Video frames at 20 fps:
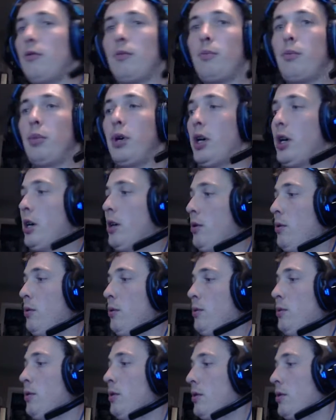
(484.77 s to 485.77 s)

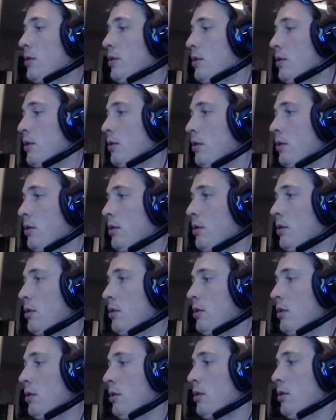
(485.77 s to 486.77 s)
pose.
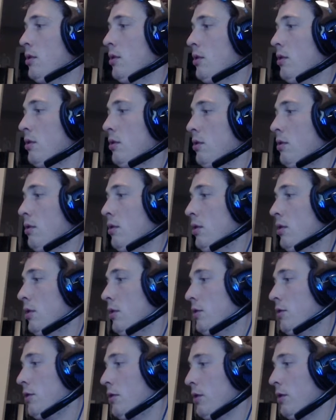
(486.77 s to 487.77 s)

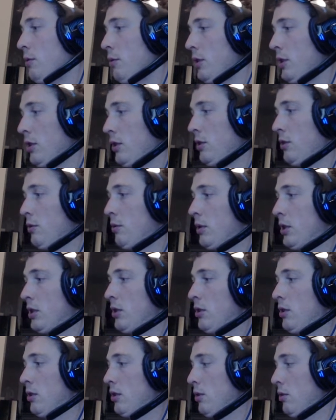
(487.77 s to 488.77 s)
Let's see what else we
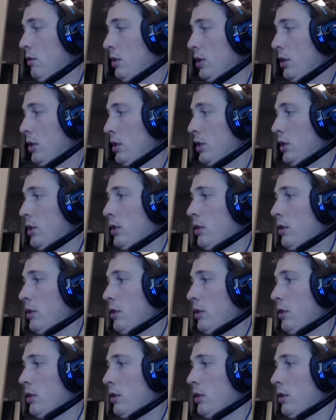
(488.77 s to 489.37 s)
can do here.